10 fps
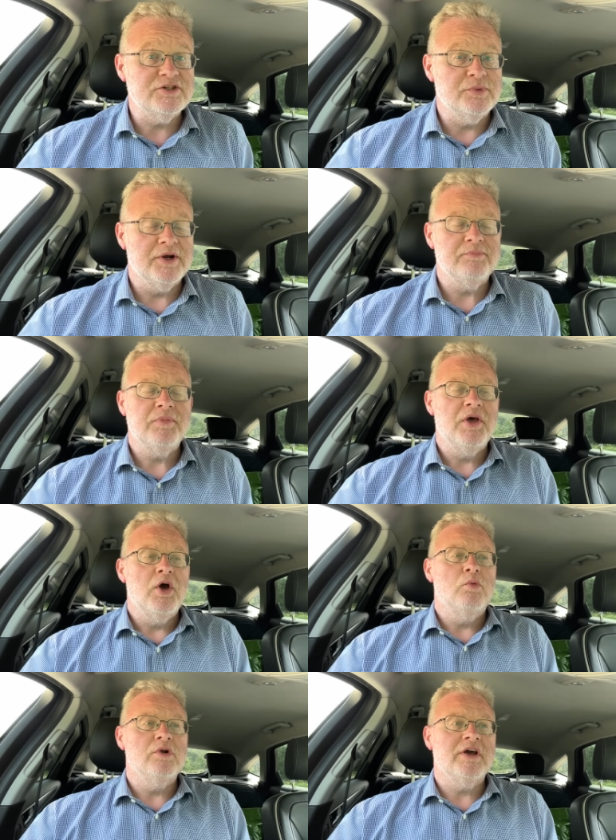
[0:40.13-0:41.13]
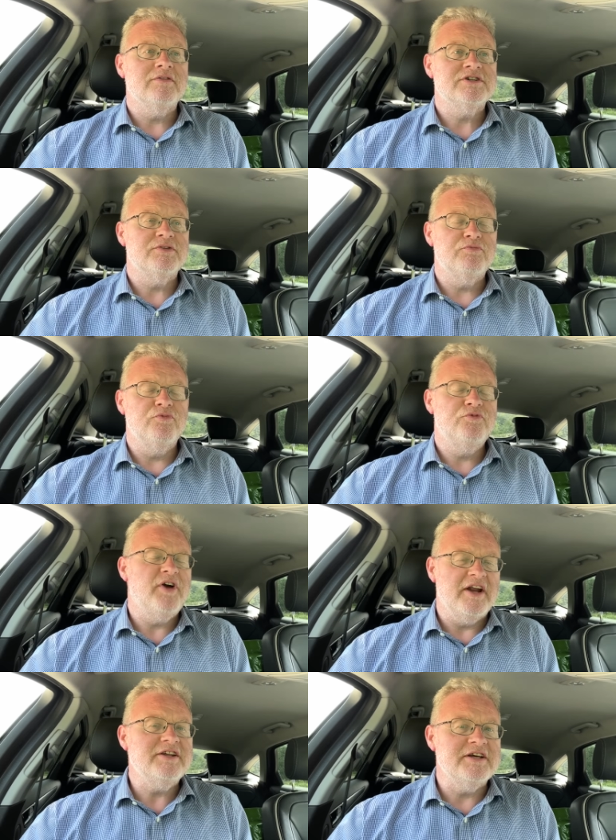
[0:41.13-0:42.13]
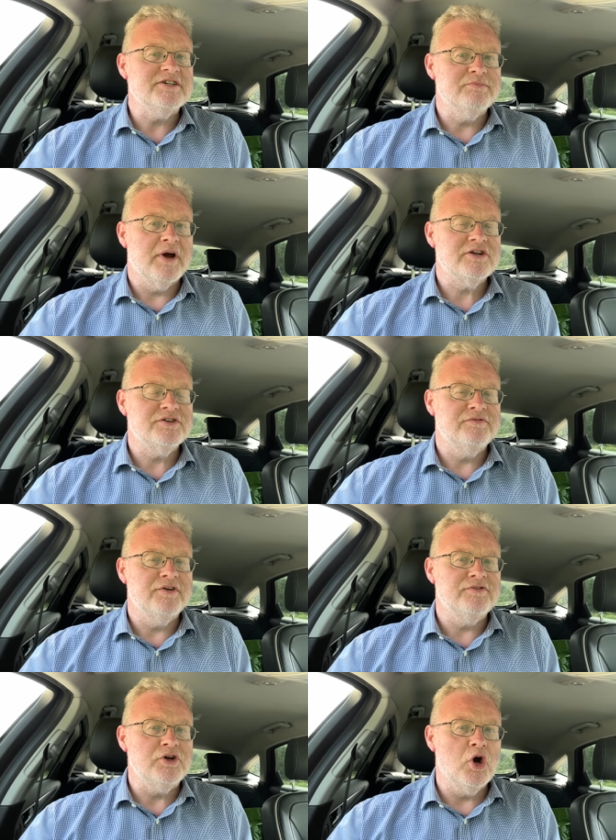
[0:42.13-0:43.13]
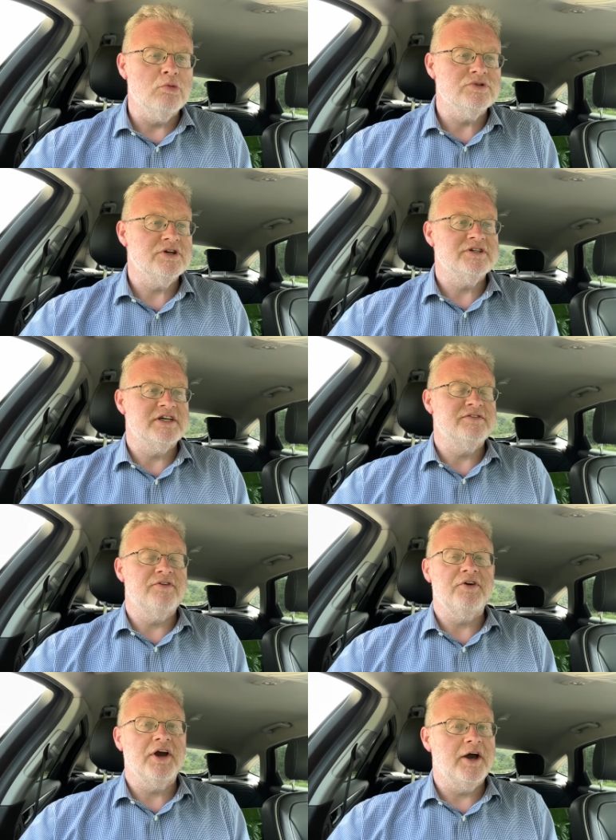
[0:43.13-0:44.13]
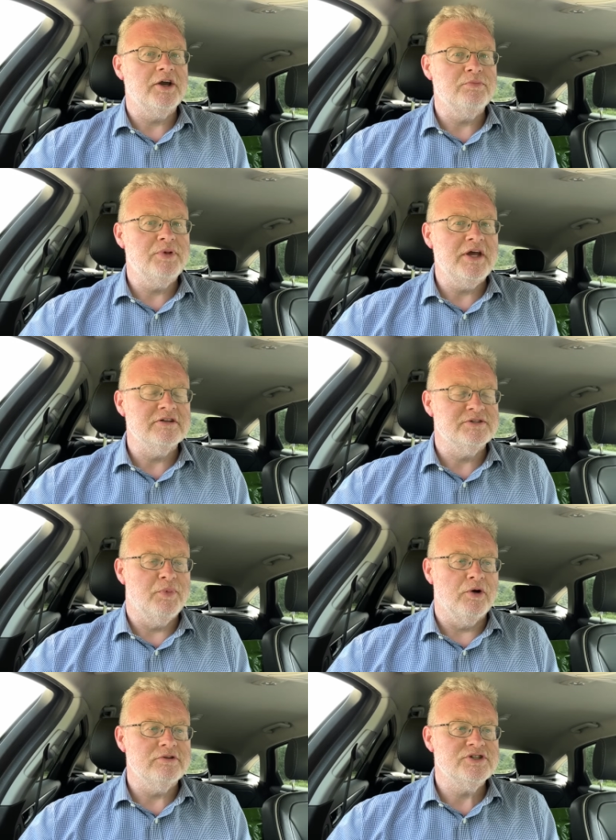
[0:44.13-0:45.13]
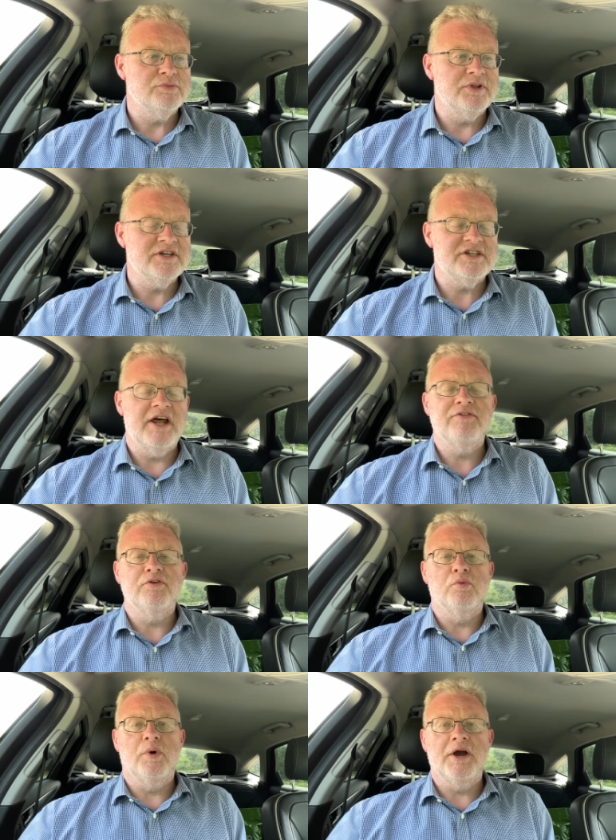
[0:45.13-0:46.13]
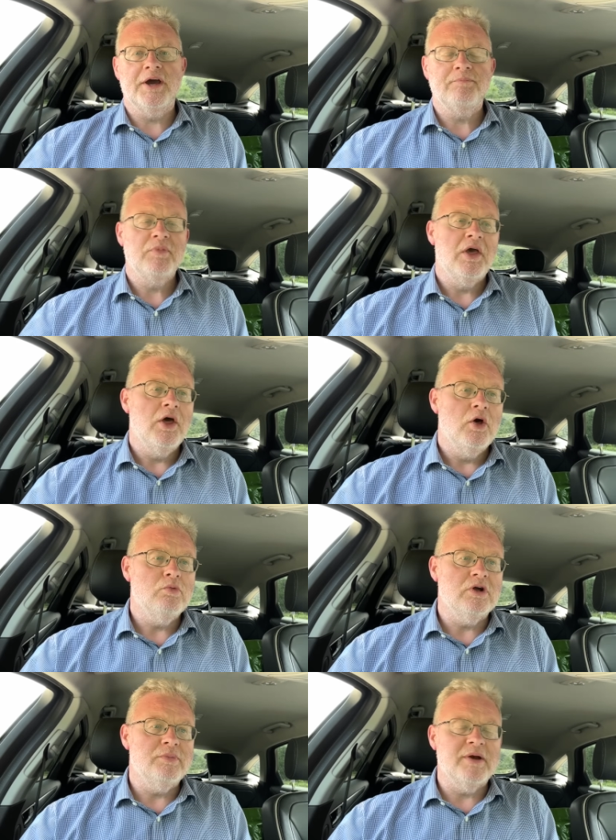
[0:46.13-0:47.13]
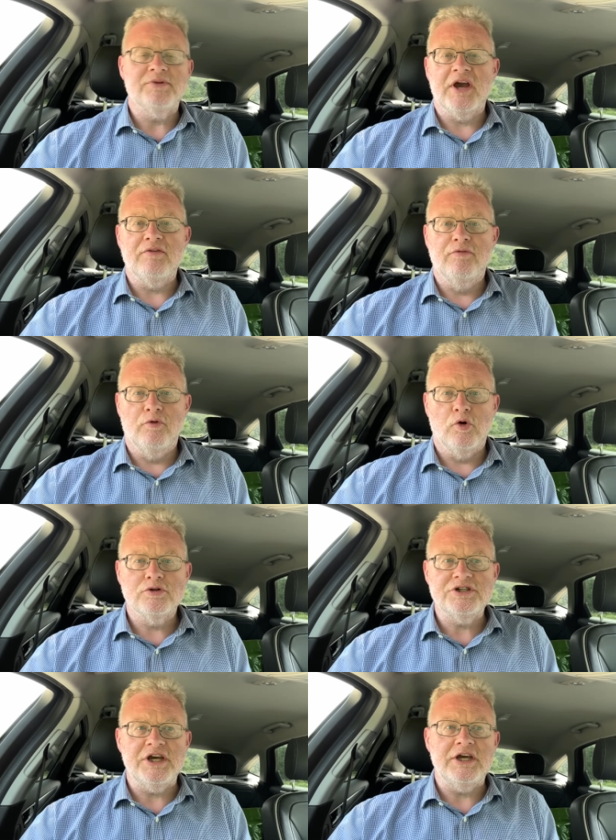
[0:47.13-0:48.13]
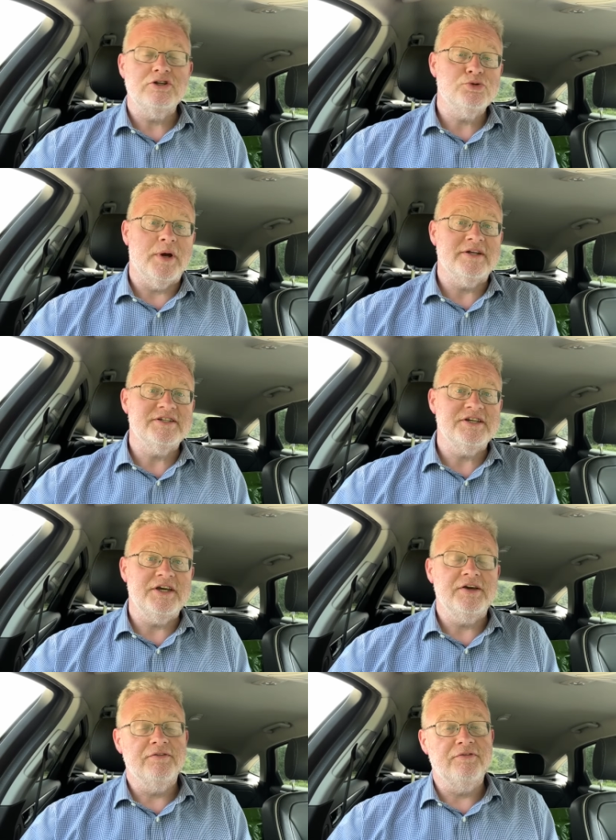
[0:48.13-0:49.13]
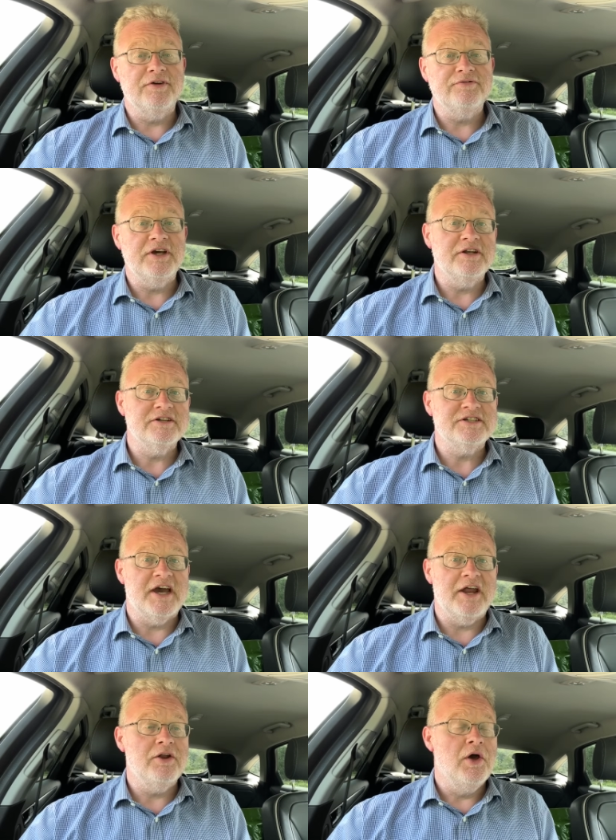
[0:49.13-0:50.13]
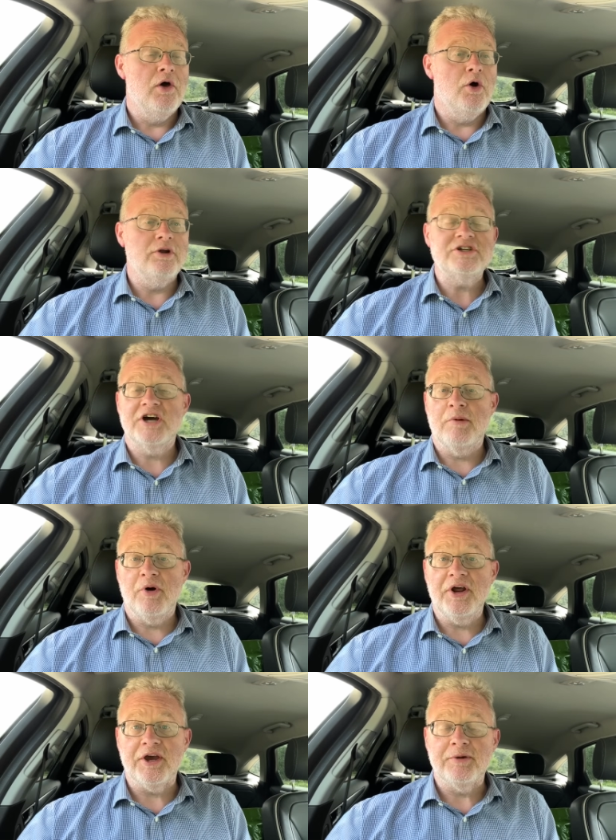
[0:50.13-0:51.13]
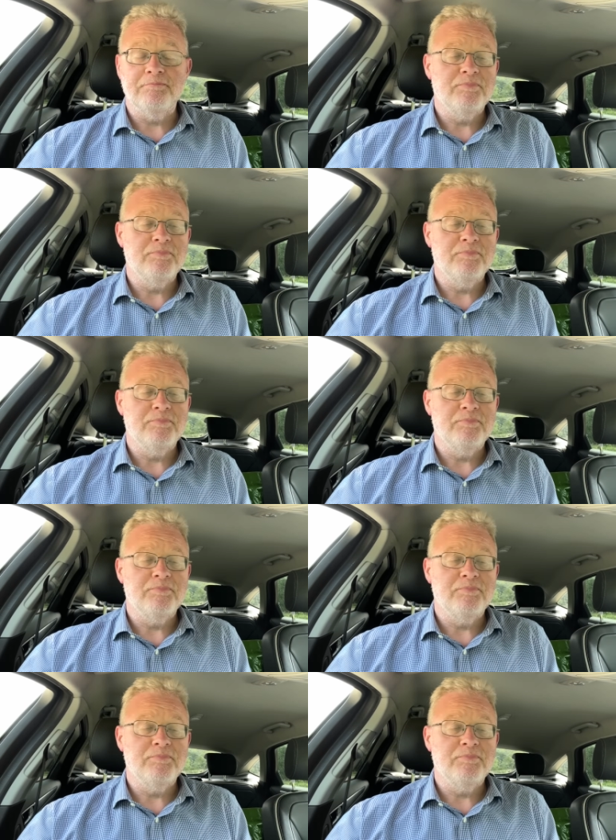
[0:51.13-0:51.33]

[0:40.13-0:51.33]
to 1 will give us a fairly decent match to 50 ohms because that's a very high impedance point. So with this length of wire, we'll be able to get 40, 20, 15 and 10 on each harmonic.